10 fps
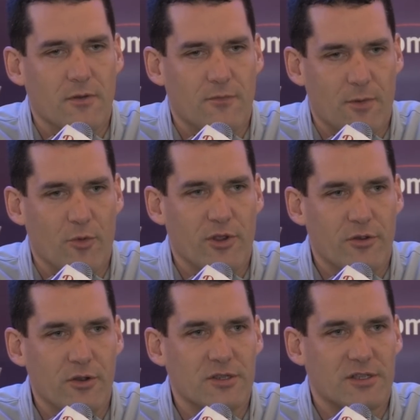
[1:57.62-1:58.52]
from a
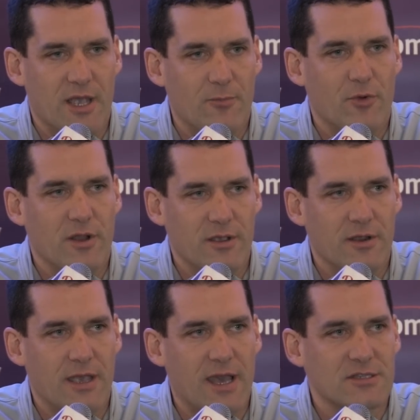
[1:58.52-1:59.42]
recruiting standpoint,
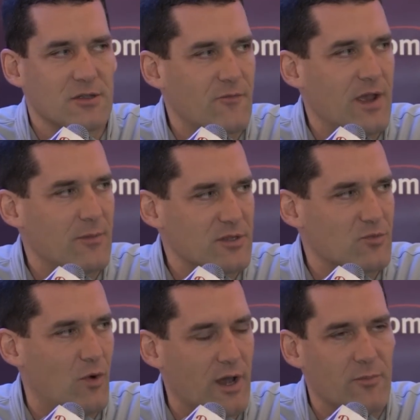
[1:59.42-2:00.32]
young guys and their
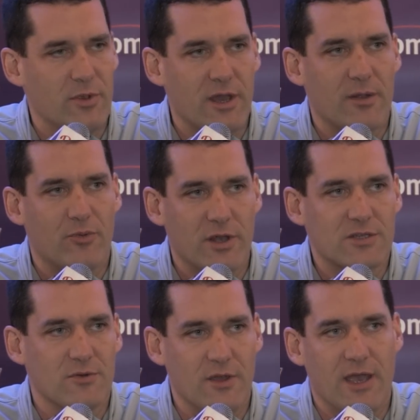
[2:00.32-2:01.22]
families want to be at a
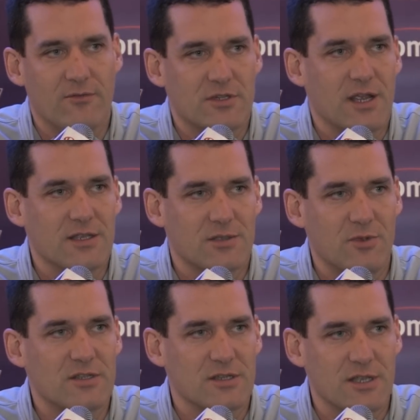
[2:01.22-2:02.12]
place where they have a chance to
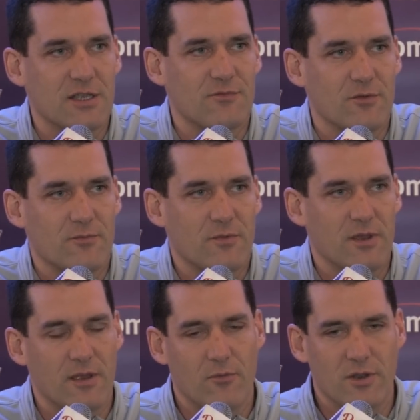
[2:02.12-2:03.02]
be successful.
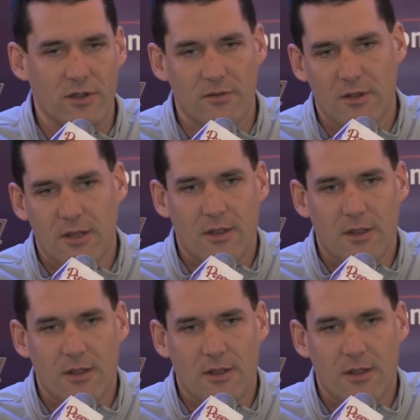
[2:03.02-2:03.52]
And when you